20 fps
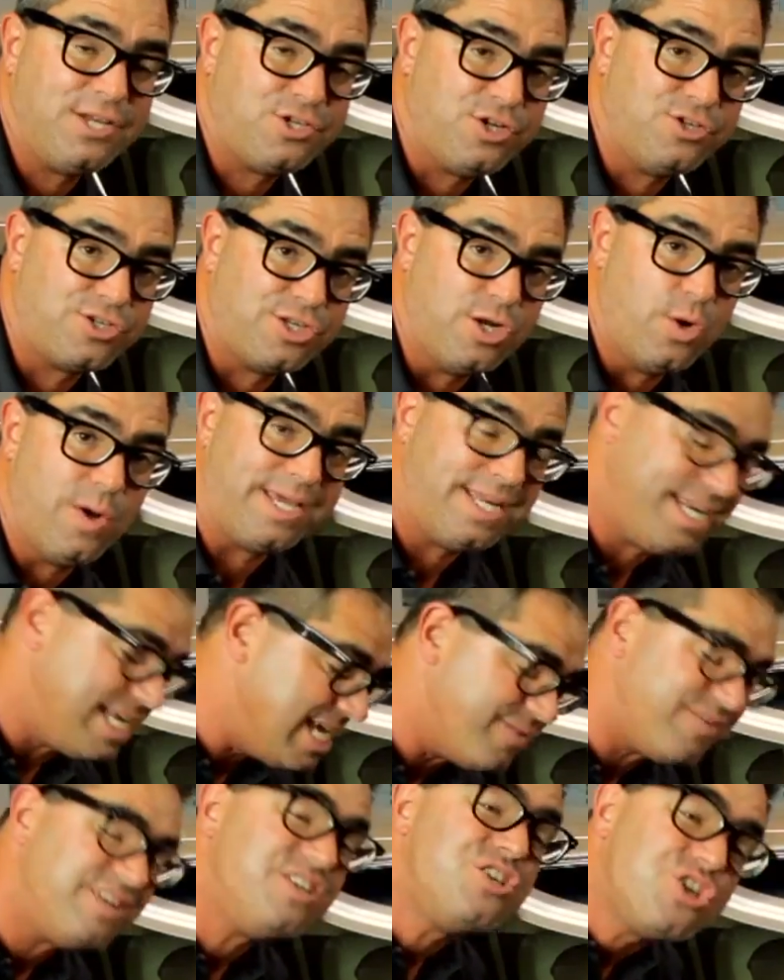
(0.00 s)
engine's doing and
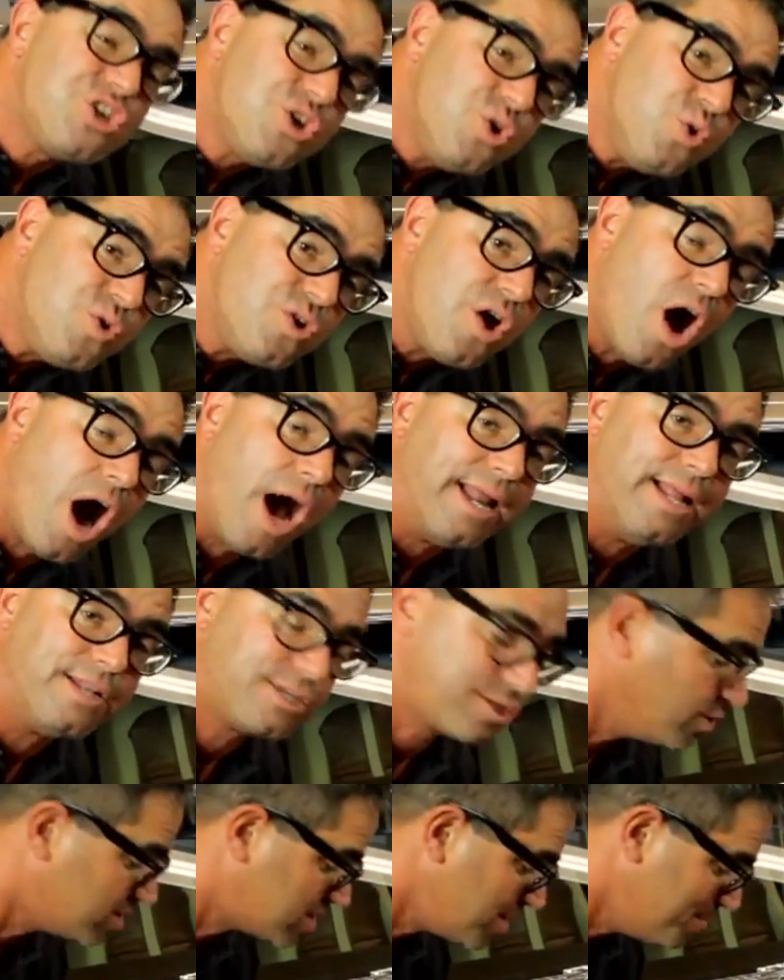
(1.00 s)
even tune on it.
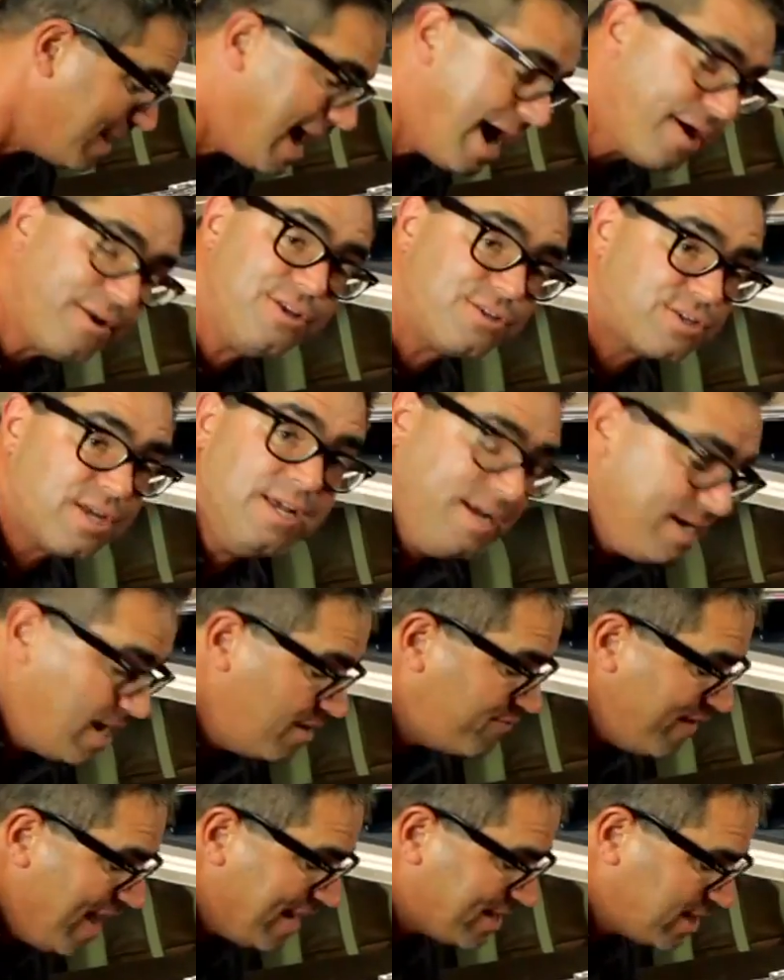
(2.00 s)
So it's about as
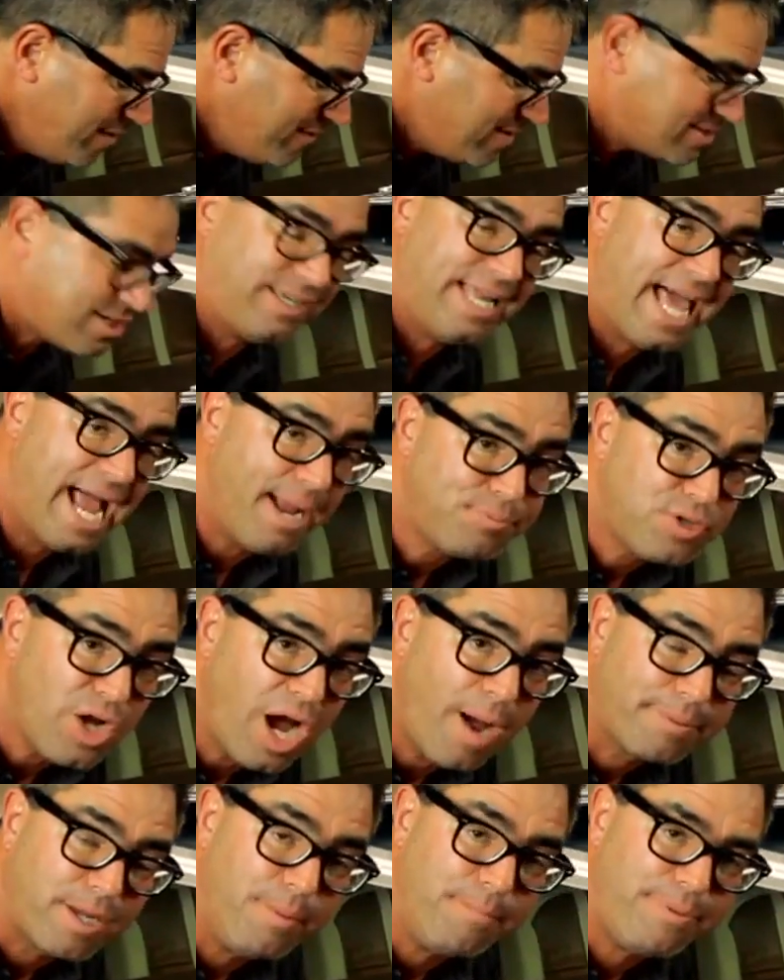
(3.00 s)
effective as a
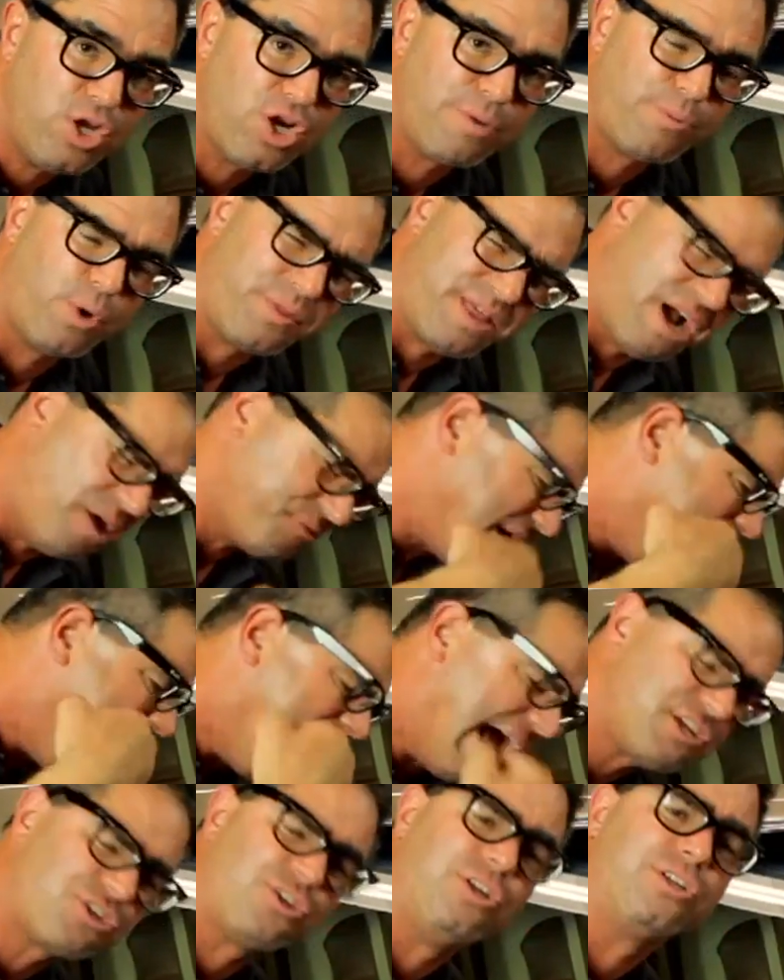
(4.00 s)
laptop computer, but without the
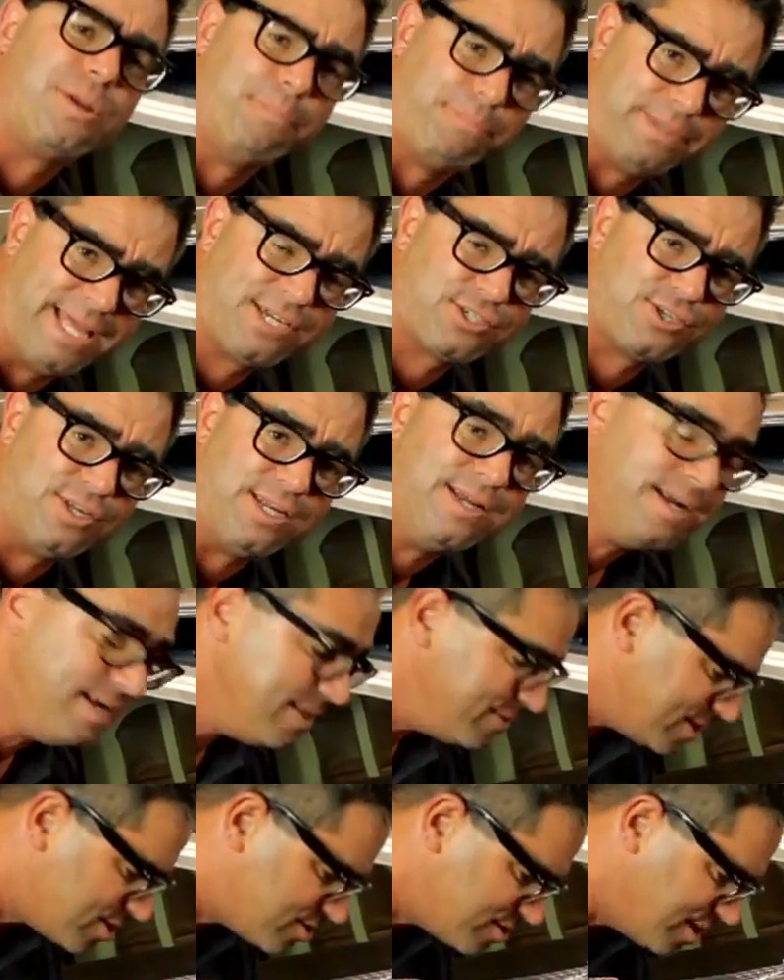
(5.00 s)
hassle and complexity.
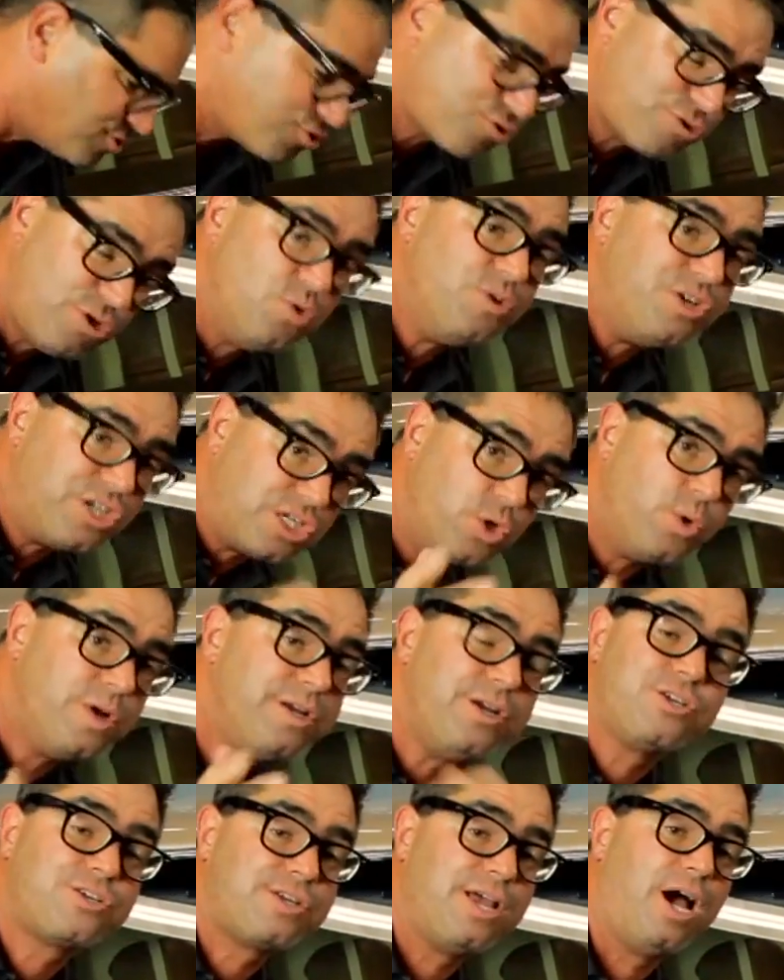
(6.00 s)
This is a true
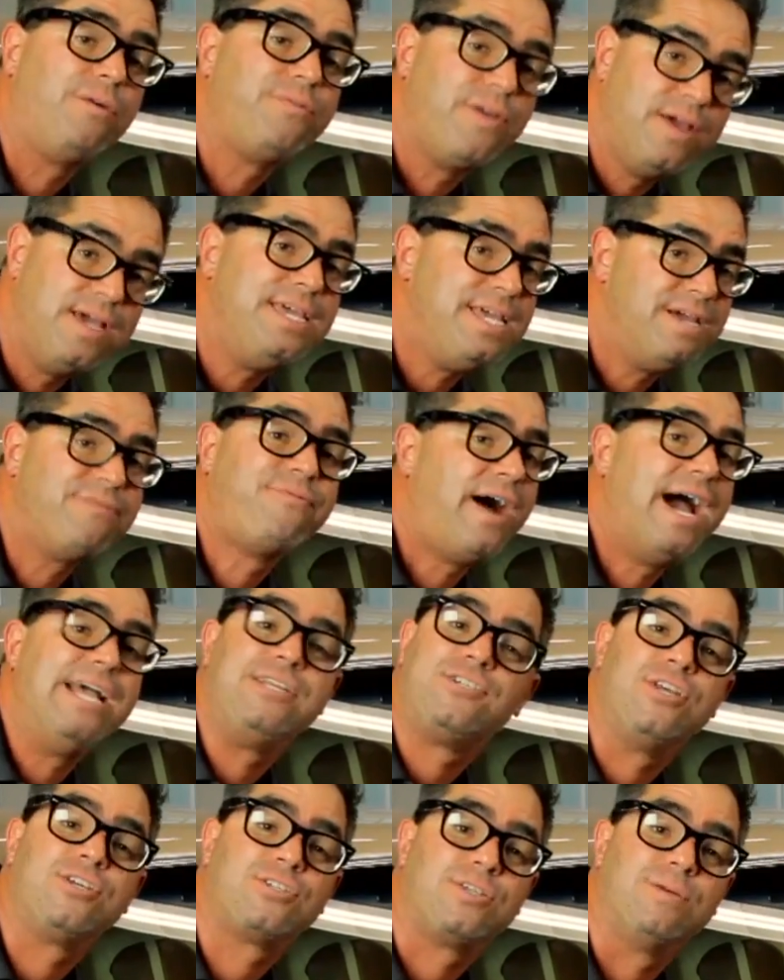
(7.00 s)
do-it-yourself EFI
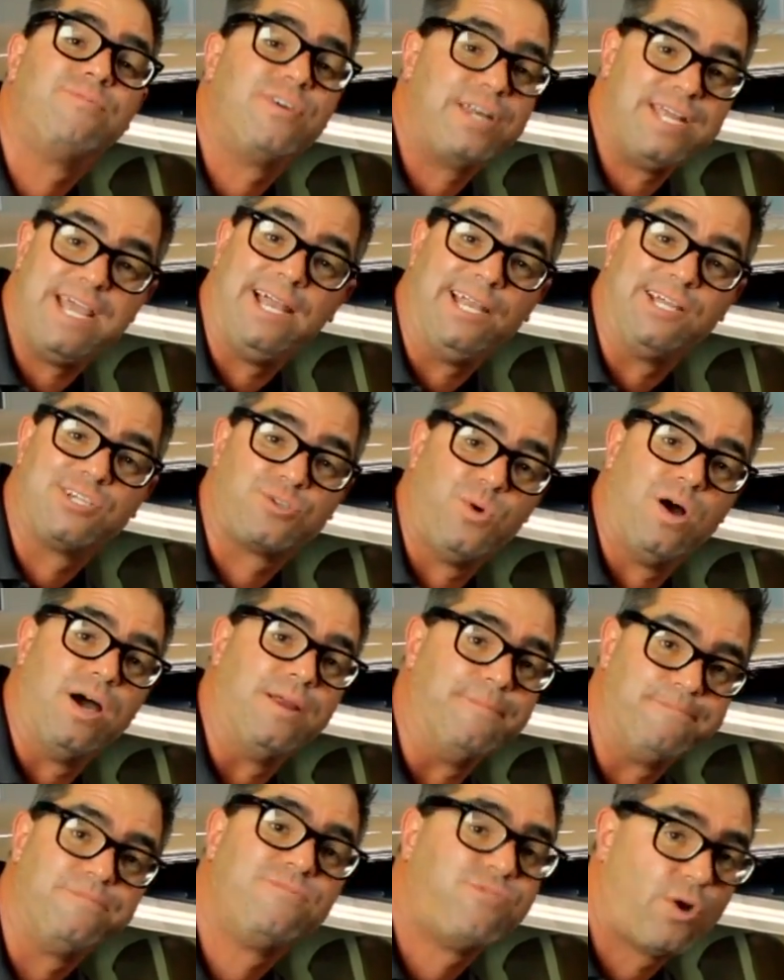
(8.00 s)
system for the
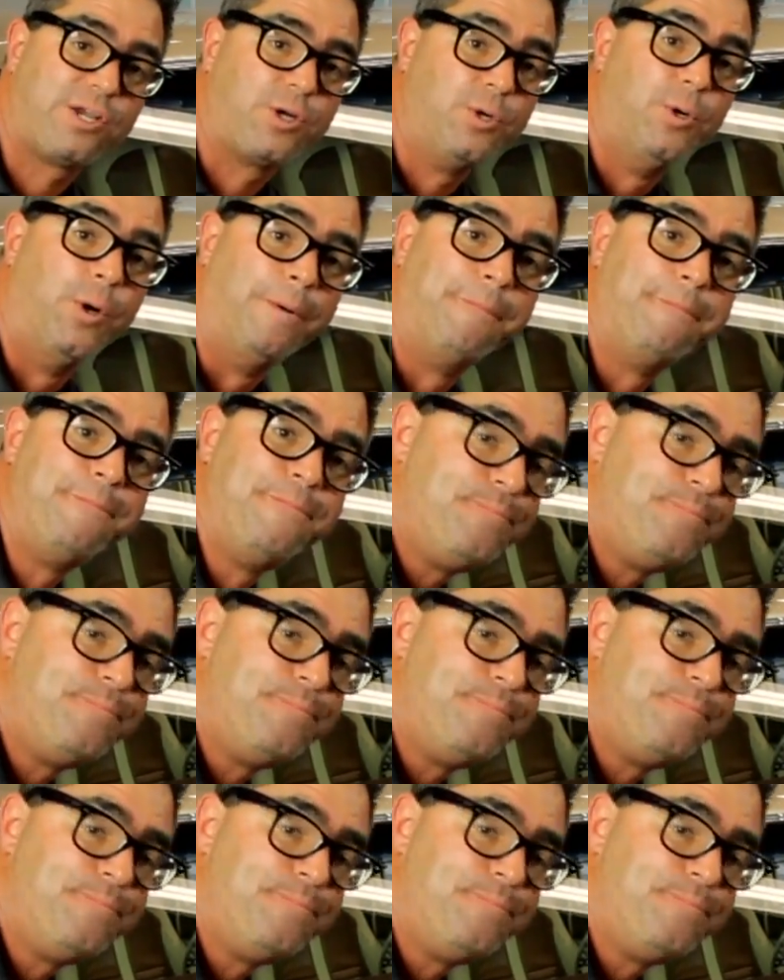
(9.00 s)
LS1. Very cool.